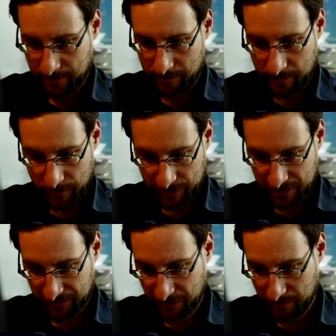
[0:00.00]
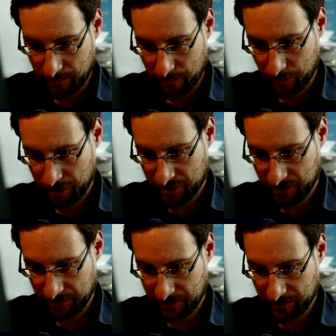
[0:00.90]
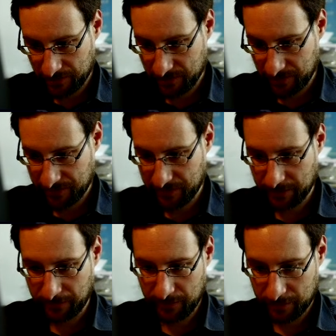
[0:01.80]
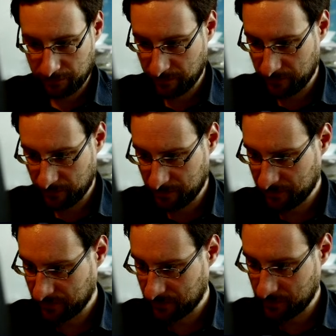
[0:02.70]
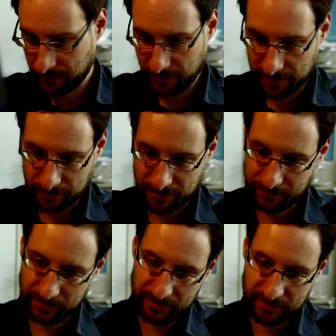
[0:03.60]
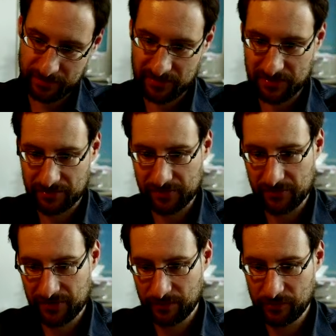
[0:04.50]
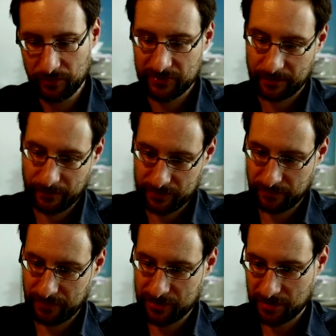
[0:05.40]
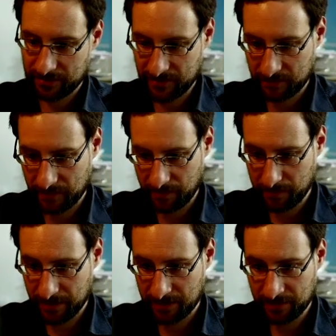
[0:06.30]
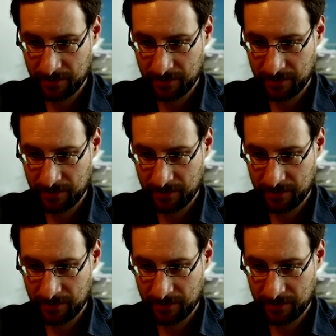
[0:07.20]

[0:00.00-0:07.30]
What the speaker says: merge SVN, merge this stuff here, reverse of try updating. Yeah, this is also some new subversion feature, I think, maybe back in